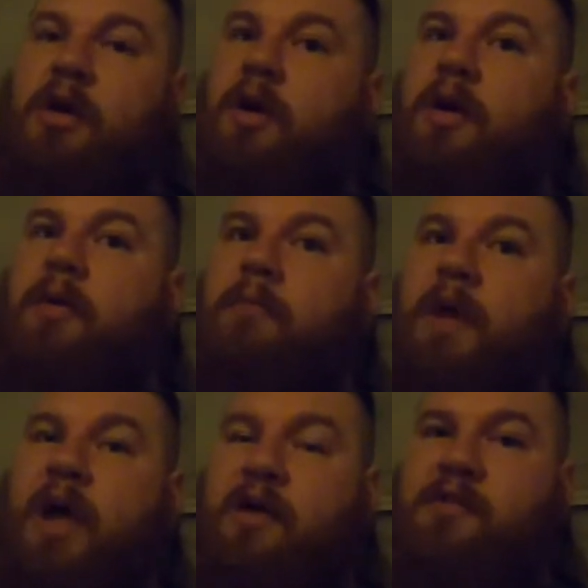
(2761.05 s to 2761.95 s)

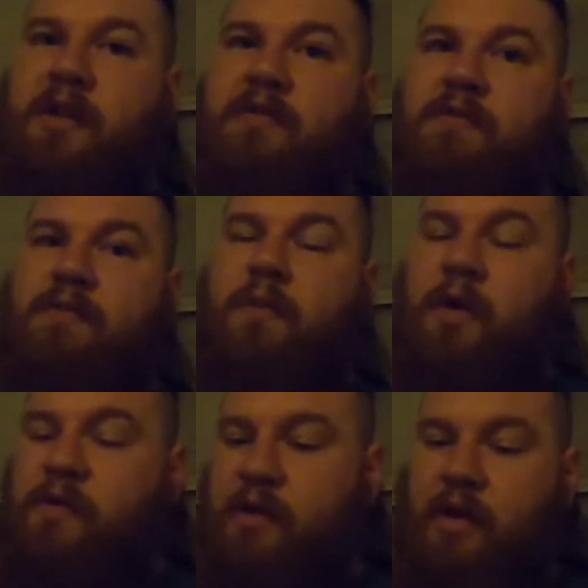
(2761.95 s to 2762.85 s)
I actually
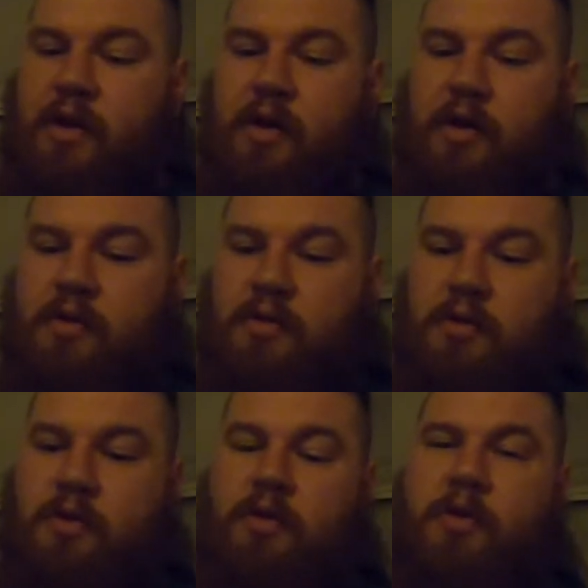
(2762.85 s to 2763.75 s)
was in a
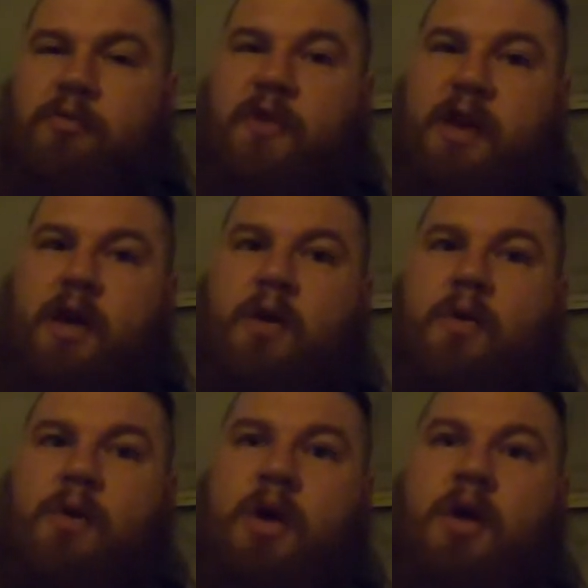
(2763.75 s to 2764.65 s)
group
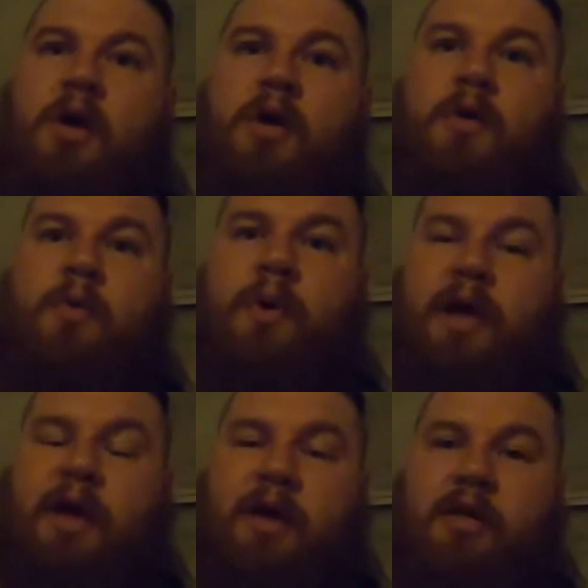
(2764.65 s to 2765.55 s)
video
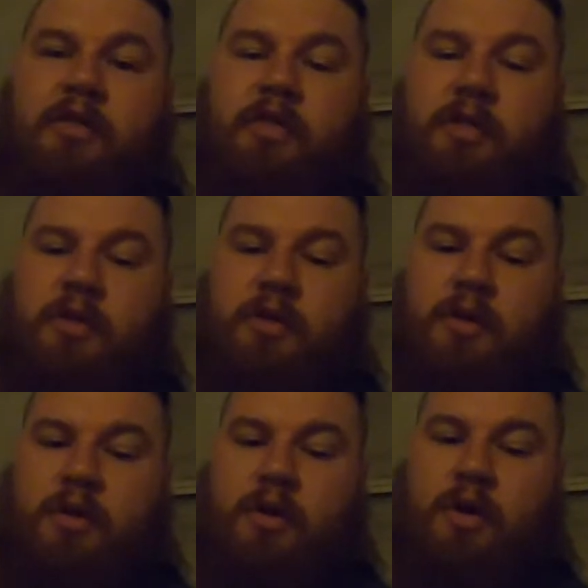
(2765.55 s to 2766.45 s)
with
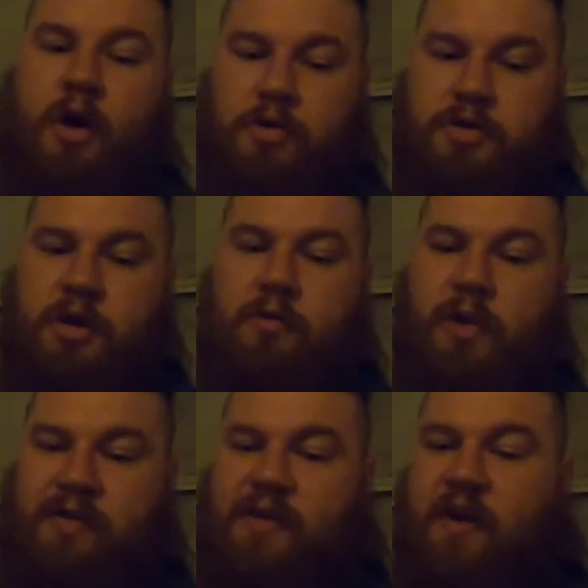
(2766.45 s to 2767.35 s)
Ocean,
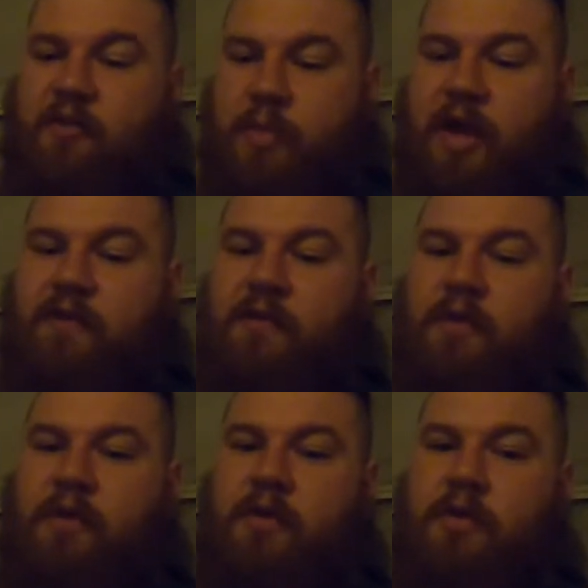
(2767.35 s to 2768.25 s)
myself,
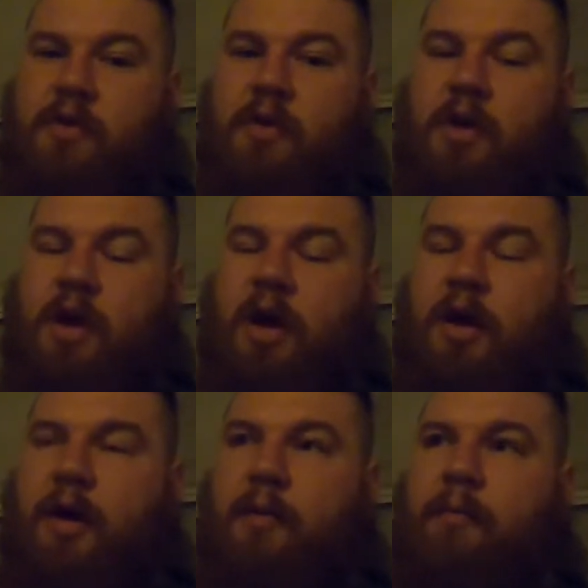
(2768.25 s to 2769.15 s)
Beofold,
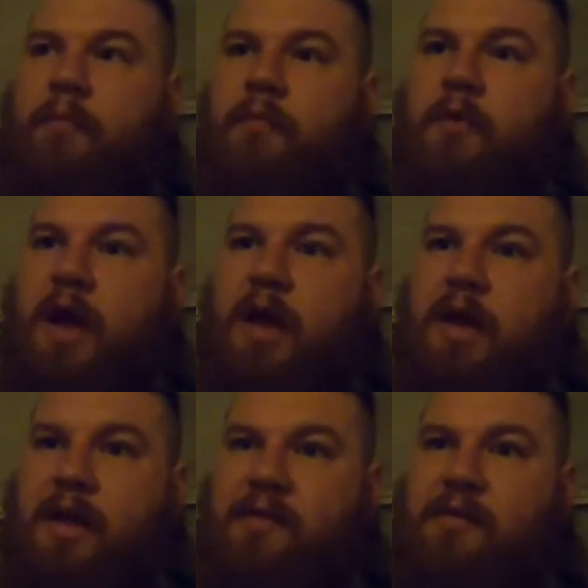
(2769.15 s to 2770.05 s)
Ryan
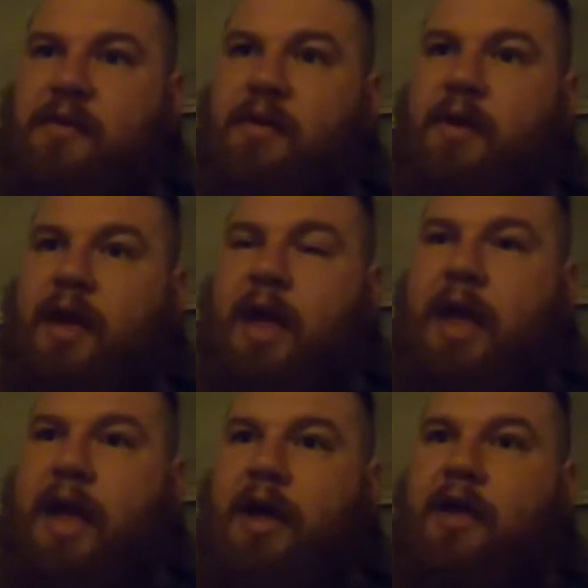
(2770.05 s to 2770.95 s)
Dennison,
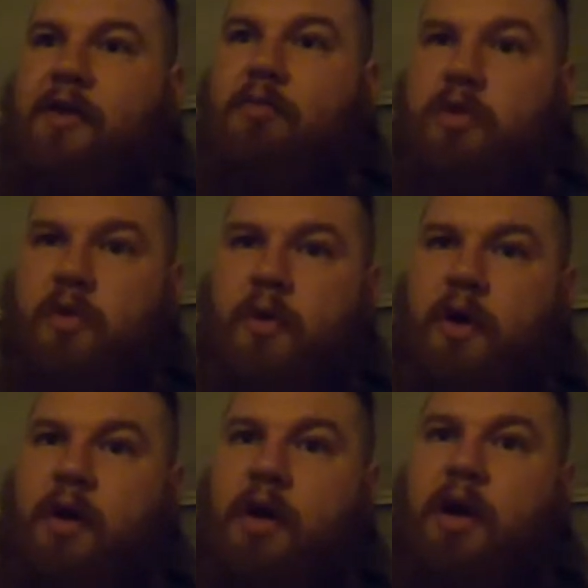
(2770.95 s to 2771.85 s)
and
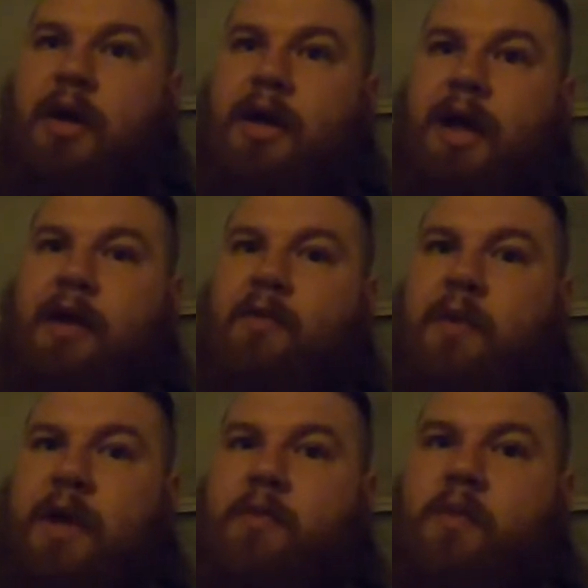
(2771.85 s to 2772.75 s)
Bjorn, and
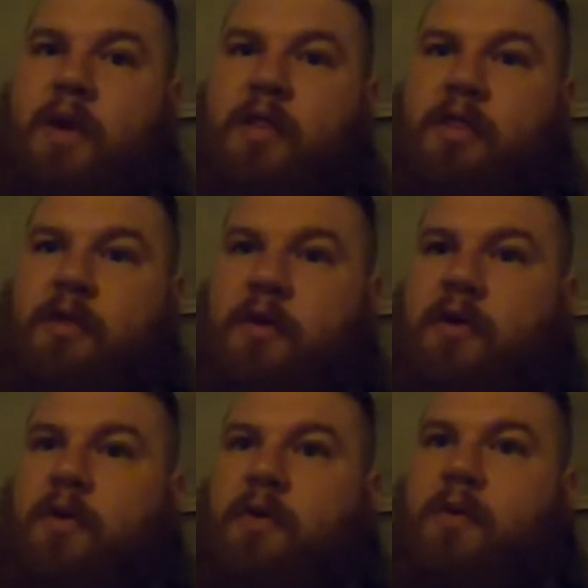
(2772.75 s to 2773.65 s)
we went
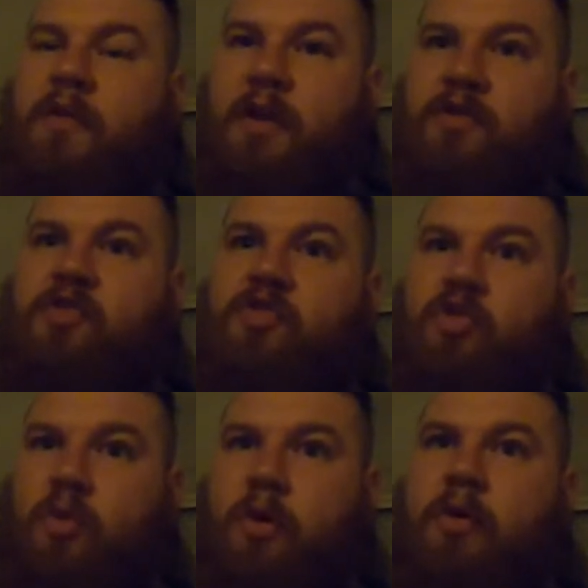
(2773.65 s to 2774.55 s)
through the
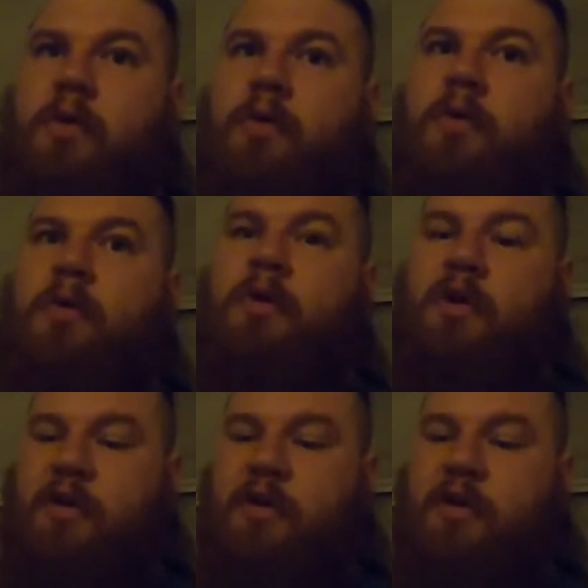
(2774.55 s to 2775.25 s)
historical